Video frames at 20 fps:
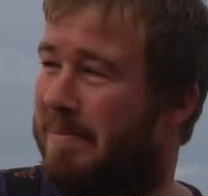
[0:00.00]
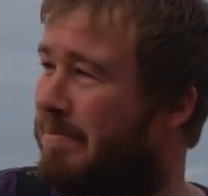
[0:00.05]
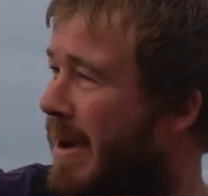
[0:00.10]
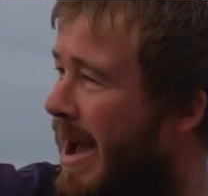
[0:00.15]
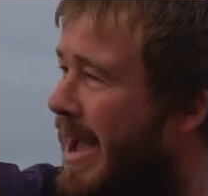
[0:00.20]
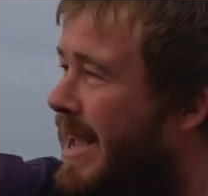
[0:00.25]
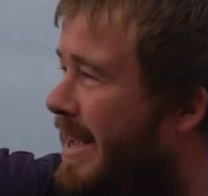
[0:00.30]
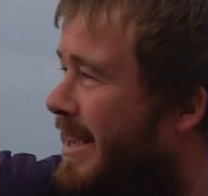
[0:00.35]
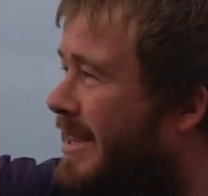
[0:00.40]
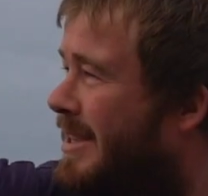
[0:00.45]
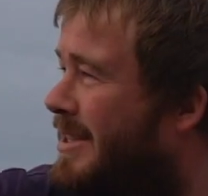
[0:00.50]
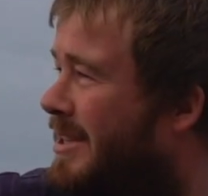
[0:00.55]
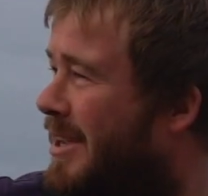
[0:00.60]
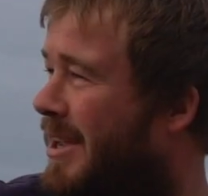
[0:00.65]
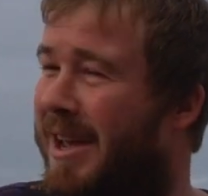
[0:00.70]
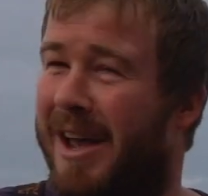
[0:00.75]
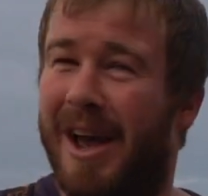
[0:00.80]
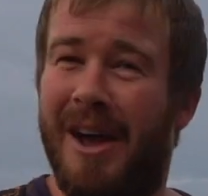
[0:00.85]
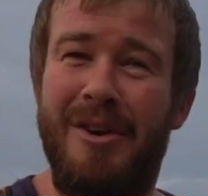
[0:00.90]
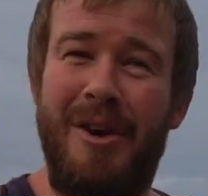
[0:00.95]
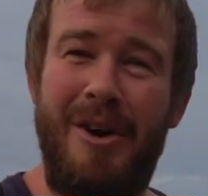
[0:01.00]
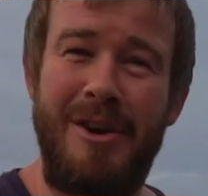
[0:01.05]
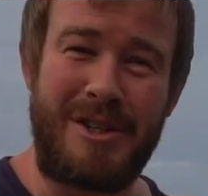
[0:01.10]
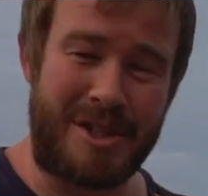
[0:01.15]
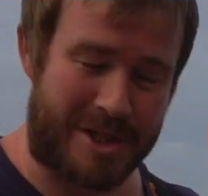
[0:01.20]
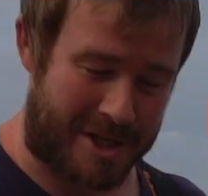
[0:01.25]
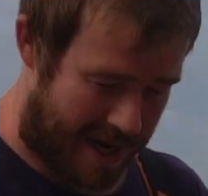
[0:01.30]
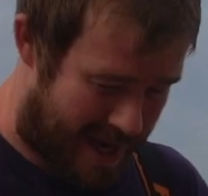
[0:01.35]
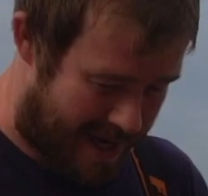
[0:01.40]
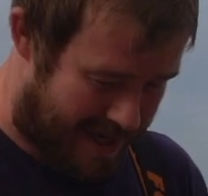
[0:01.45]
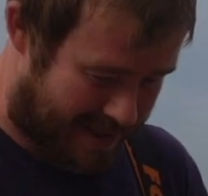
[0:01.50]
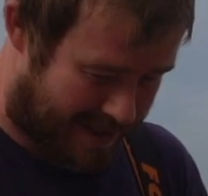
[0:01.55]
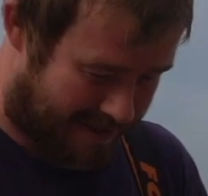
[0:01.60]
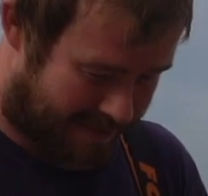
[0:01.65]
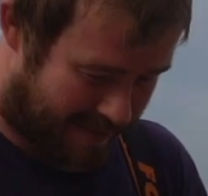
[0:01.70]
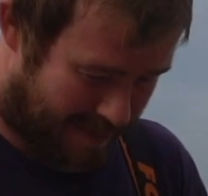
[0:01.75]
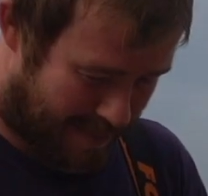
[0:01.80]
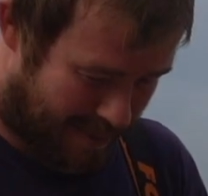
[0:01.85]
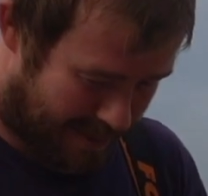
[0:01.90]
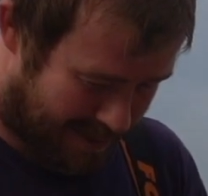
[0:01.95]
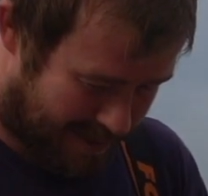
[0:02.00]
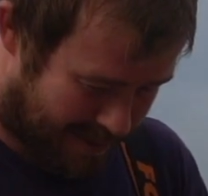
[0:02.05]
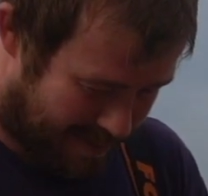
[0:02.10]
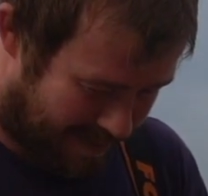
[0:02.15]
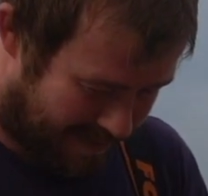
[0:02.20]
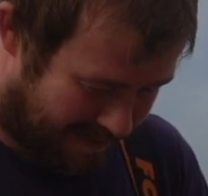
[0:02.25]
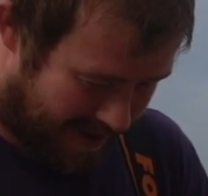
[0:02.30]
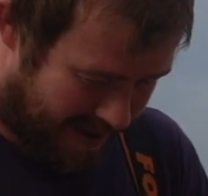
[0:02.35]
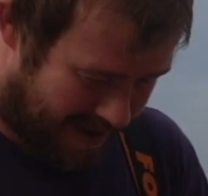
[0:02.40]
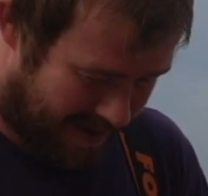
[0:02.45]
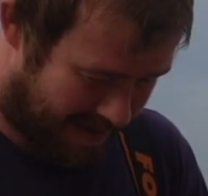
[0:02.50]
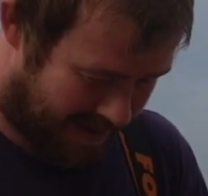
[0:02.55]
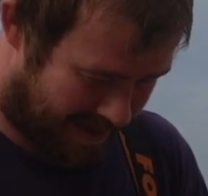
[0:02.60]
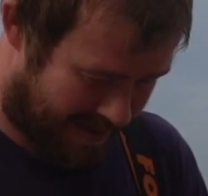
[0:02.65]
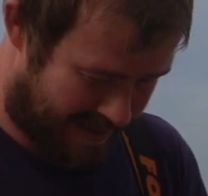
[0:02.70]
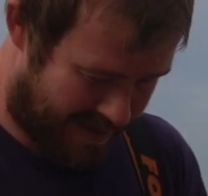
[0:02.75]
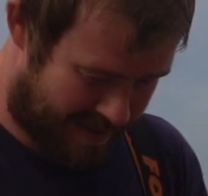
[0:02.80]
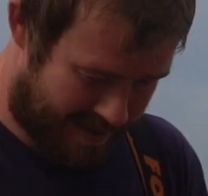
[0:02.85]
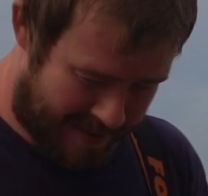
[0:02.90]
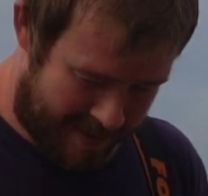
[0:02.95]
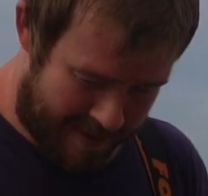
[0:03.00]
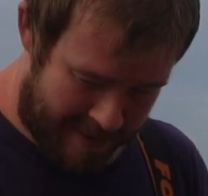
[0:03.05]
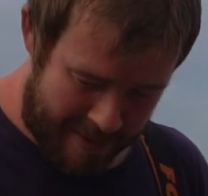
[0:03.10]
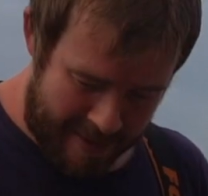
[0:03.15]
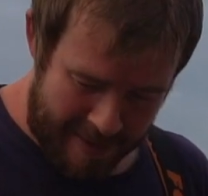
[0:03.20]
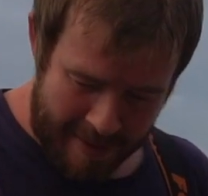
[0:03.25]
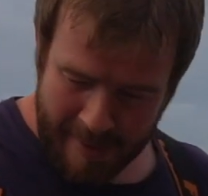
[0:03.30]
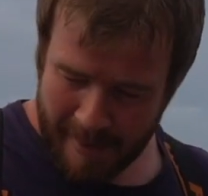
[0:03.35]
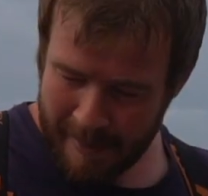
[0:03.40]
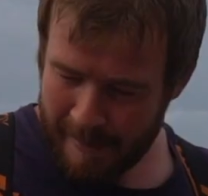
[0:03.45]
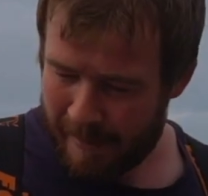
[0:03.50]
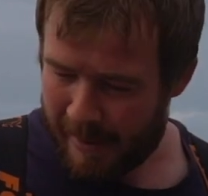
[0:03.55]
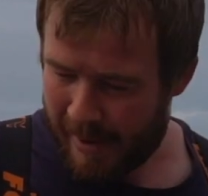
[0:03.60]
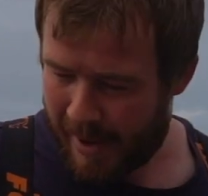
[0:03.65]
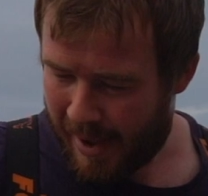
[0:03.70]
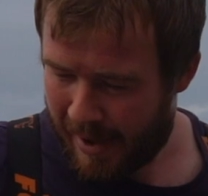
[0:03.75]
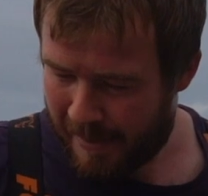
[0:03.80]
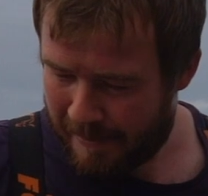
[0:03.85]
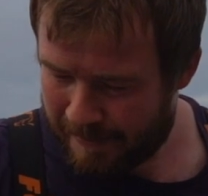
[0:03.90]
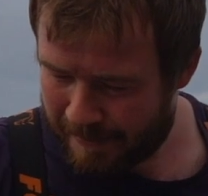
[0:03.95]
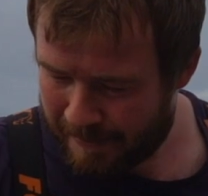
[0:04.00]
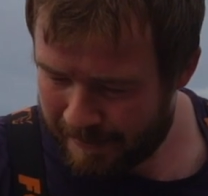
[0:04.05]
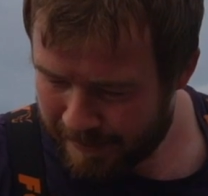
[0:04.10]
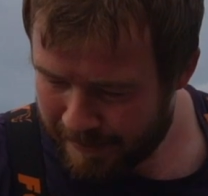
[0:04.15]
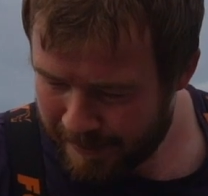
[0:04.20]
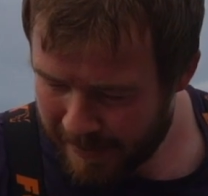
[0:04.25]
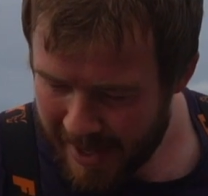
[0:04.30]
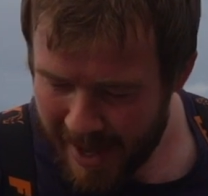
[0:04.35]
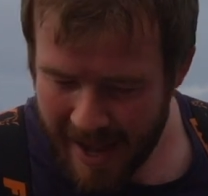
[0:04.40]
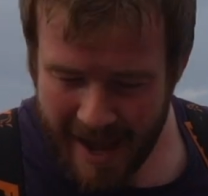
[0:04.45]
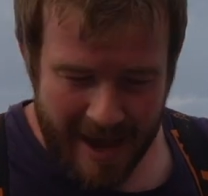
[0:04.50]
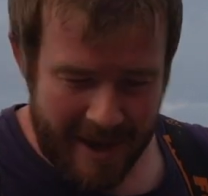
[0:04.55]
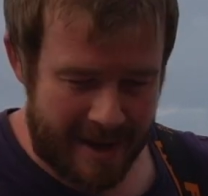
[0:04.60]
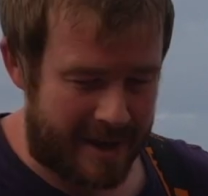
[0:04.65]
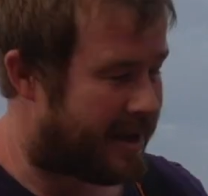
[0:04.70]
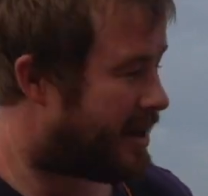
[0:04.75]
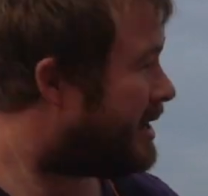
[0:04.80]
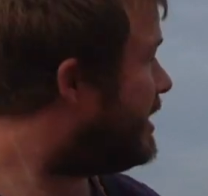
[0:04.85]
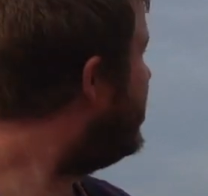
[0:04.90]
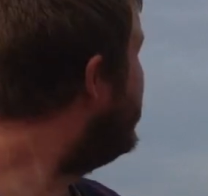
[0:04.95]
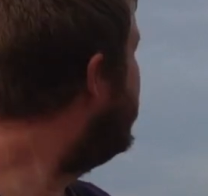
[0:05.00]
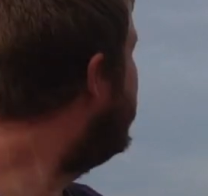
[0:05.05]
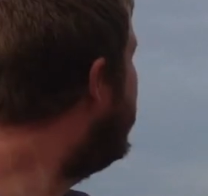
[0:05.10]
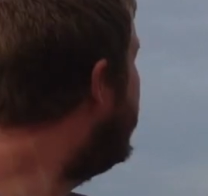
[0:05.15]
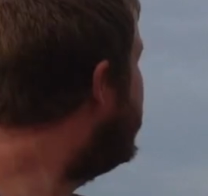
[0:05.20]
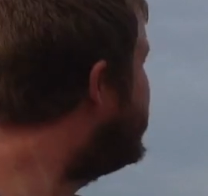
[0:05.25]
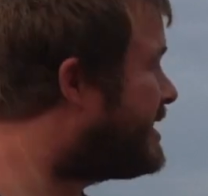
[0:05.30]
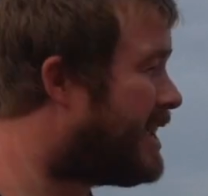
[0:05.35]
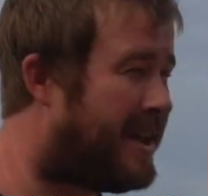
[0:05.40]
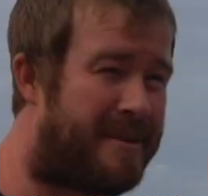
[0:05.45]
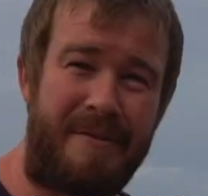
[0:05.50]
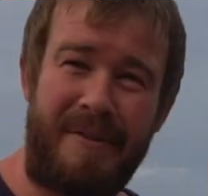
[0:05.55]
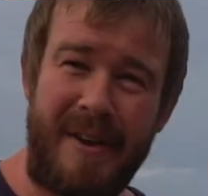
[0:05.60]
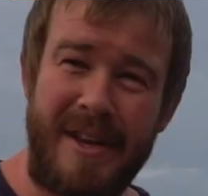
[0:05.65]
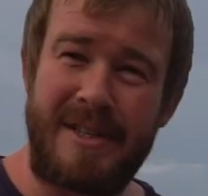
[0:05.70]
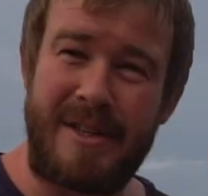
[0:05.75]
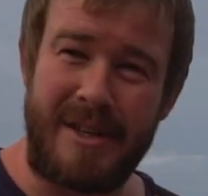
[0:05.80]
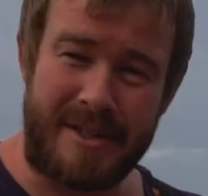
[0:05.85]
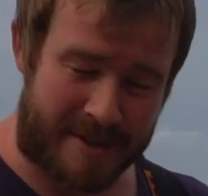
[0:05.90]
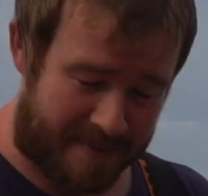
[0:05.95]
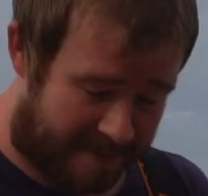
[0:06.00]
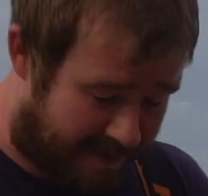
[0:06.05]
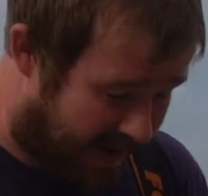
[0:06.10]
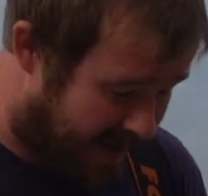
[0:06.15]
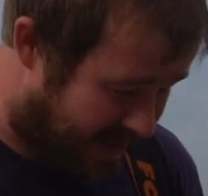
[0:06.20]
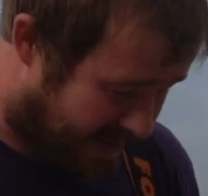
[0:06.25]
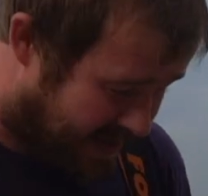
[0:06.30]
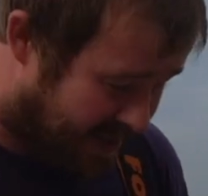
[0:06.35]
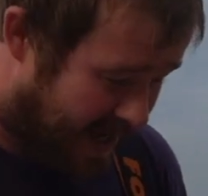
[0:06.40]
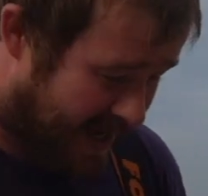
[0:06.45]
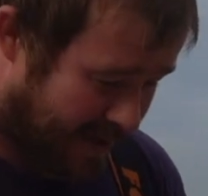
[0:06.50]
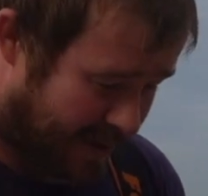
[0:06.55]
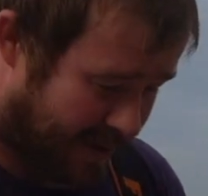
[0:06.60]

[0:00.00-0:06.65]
makes a nice change if I'm honest with you. But yeah, I say things did